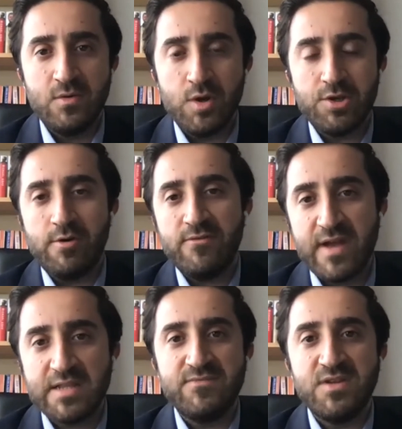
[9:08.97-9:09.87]
what you're
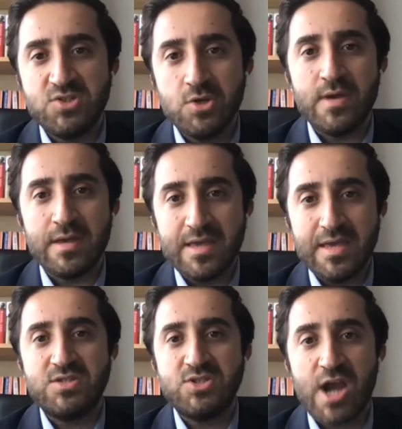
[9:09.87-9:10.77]
effectively doing
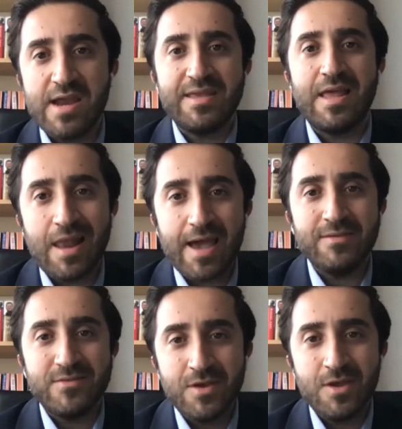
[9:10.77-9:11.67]
is shining a light